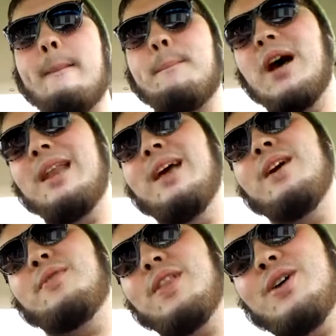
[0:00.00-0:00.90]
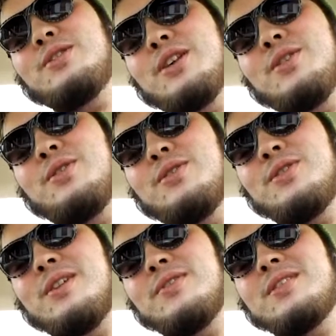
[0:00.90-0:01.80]
But for those of you who do
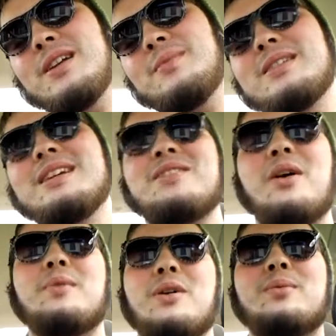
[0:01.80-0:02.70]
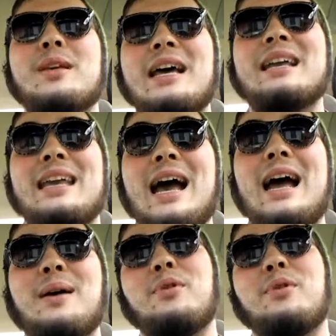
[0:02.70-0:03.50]
live in Somerset, I'm not going to be that guy.